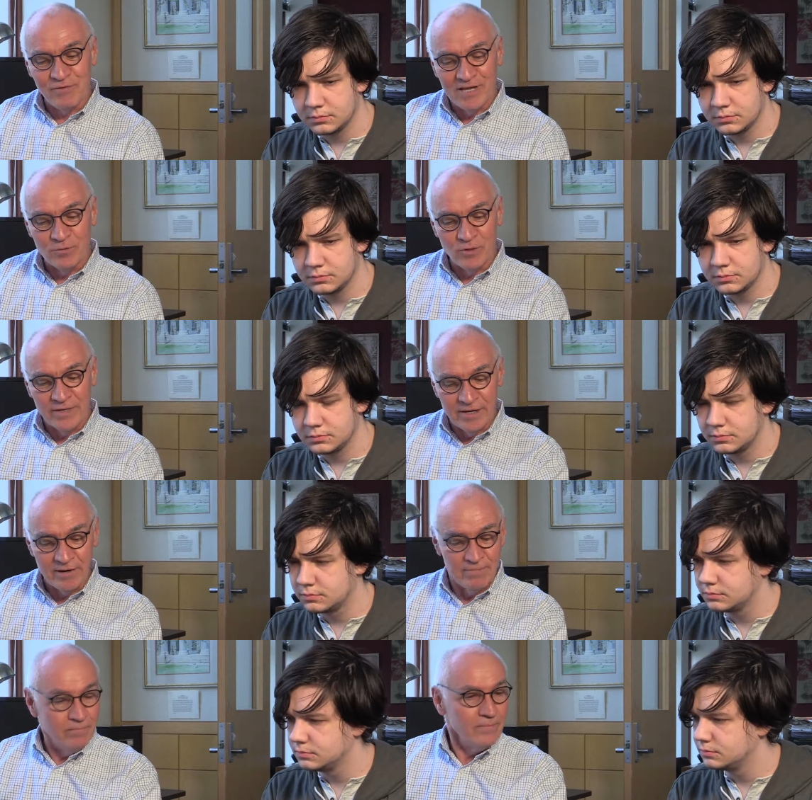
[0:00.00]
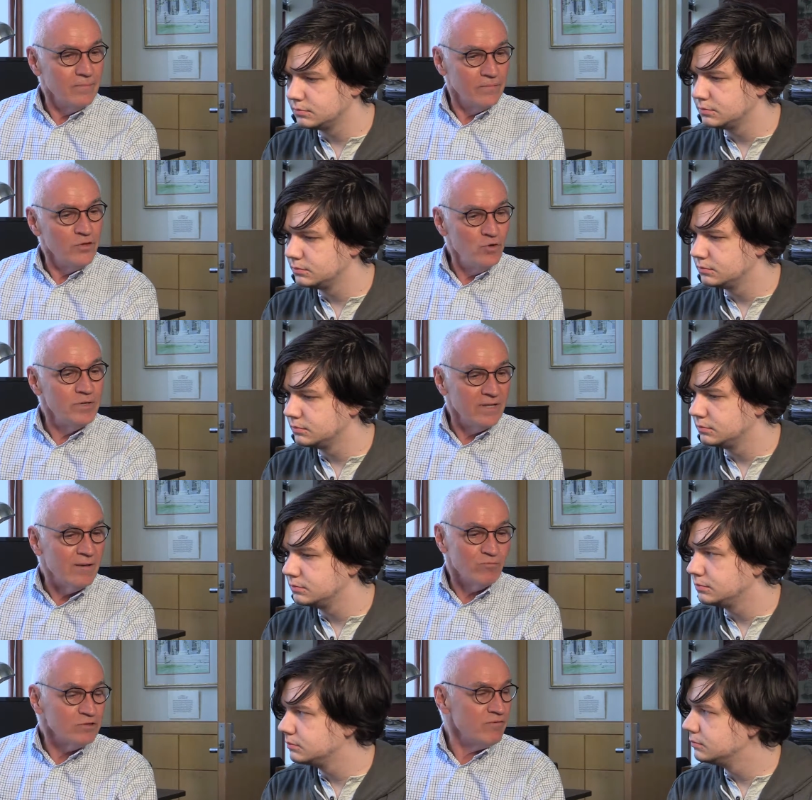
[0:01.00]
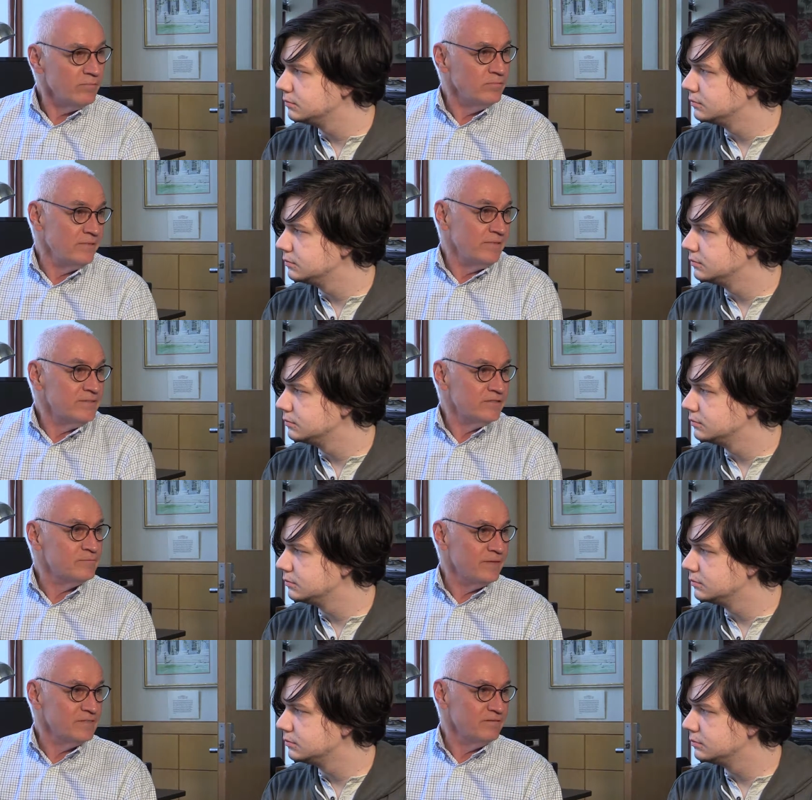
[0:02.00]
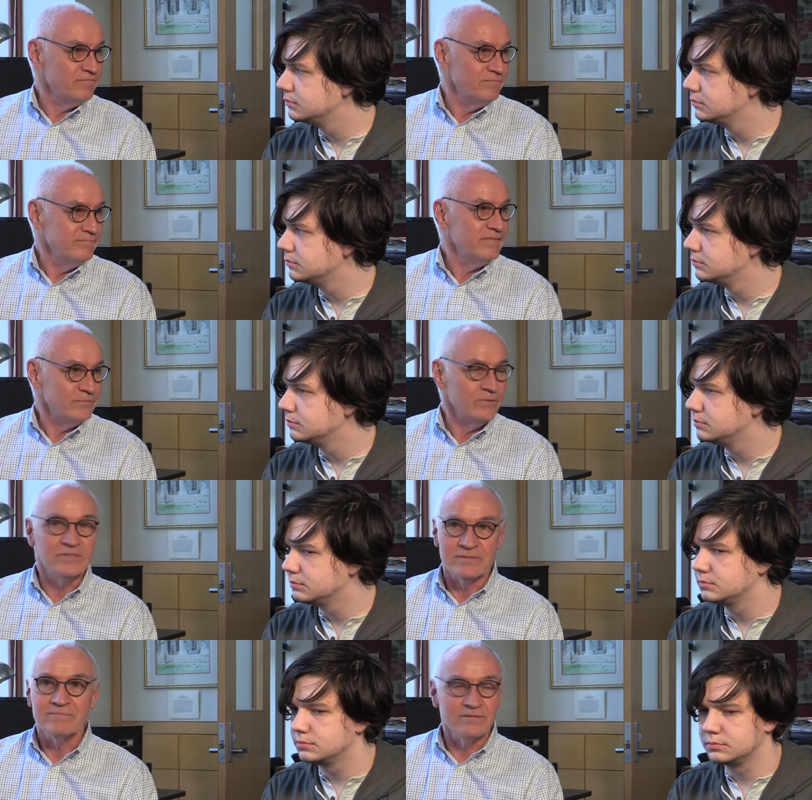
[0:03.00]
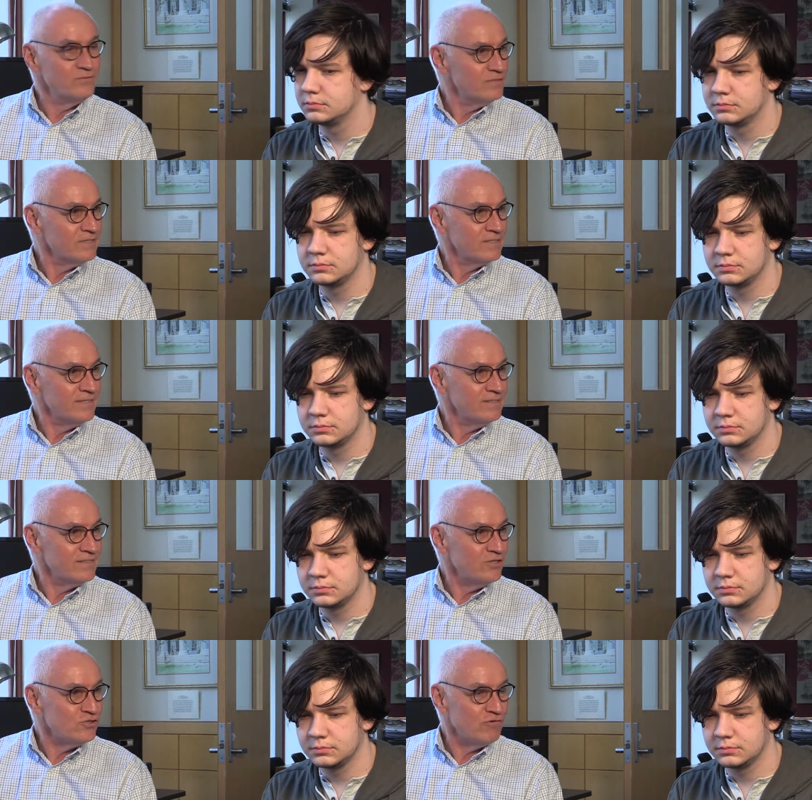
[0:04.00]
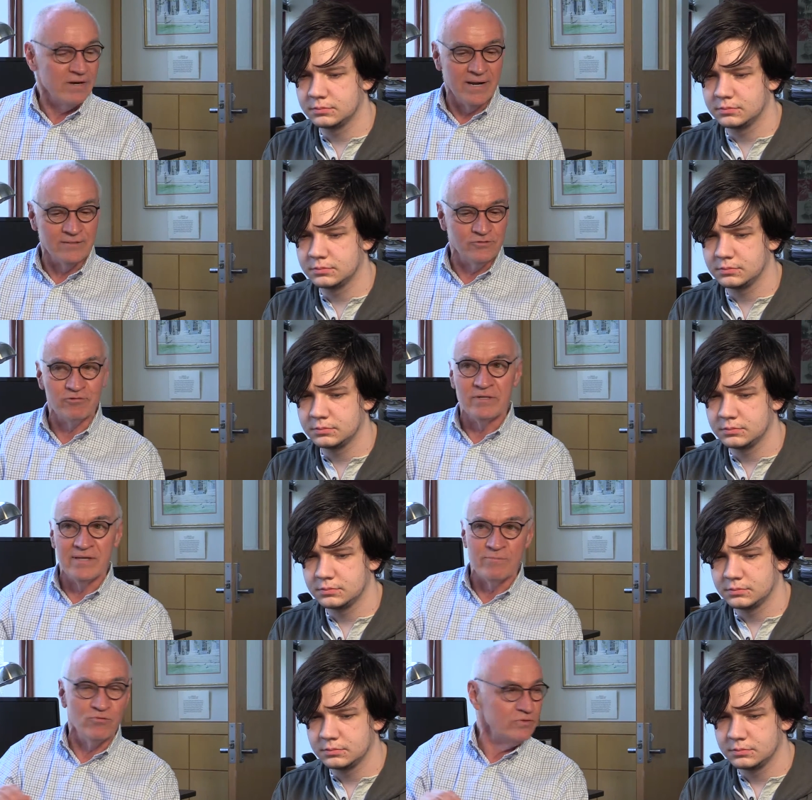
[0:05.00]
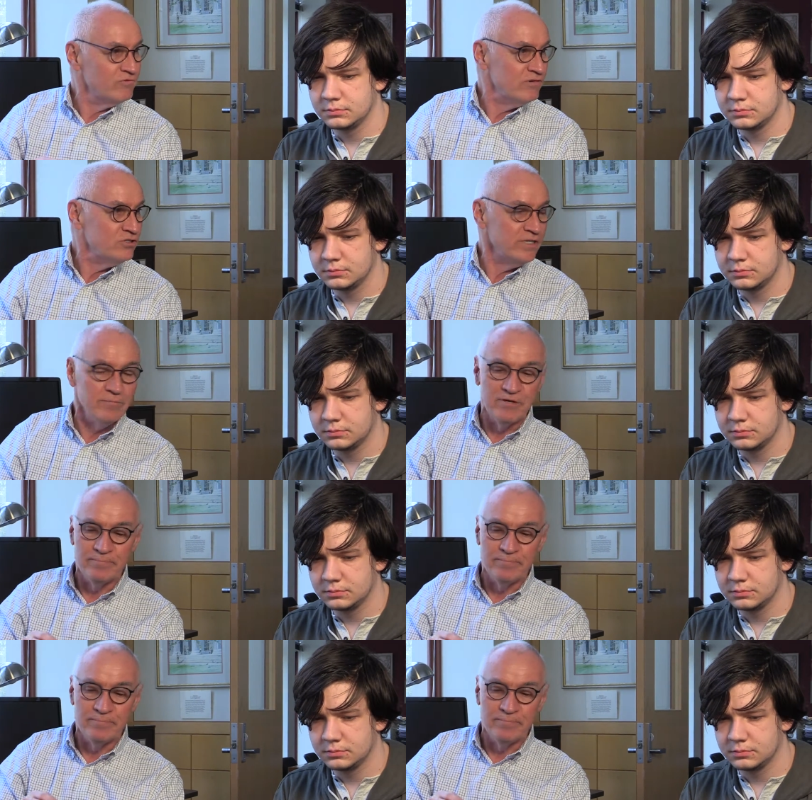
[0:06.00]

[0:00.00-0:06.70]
Speaker 1: available here, the human labor was probably the least expensive. It was the 16th century, and certainly labor was very cheap.